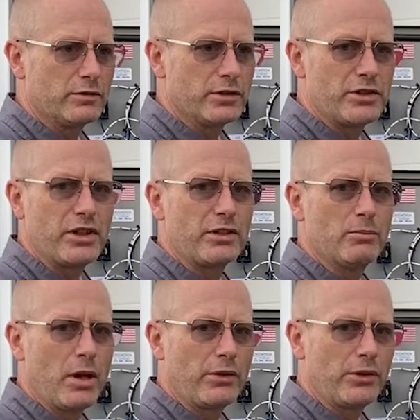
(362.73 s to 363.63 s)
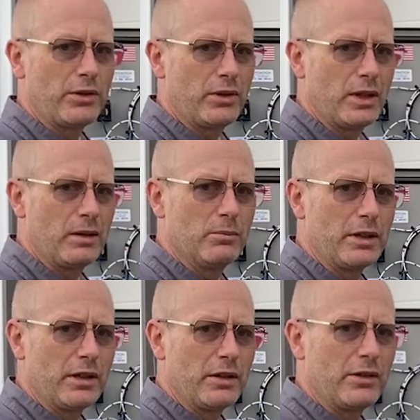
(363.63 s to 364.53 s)
for 6 months,
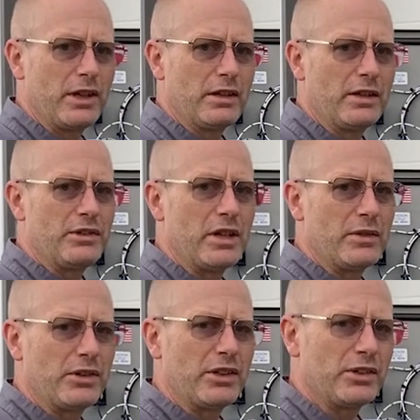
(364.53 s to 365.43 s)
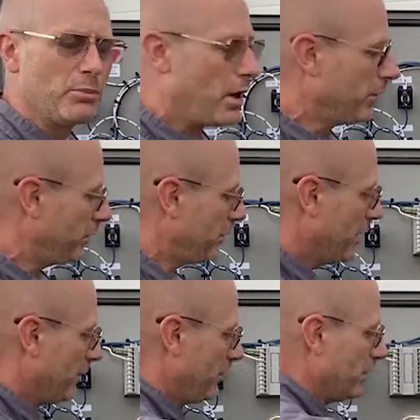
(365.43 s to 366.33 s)
but I would say at least every 6 months
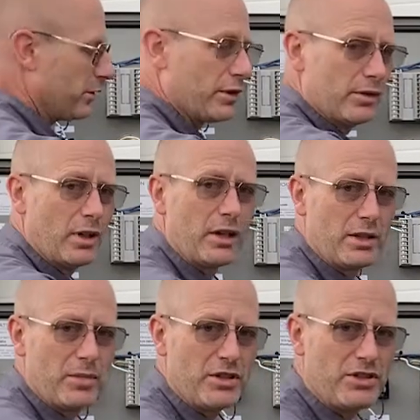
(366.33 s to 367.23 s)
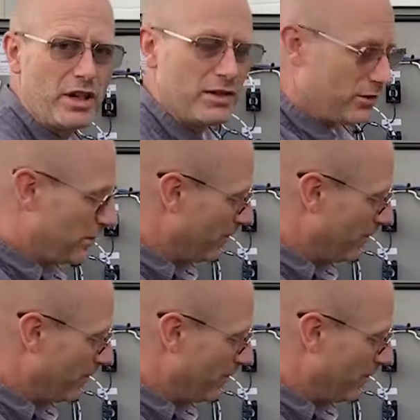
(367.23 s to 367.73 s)
that filter ought to be changed.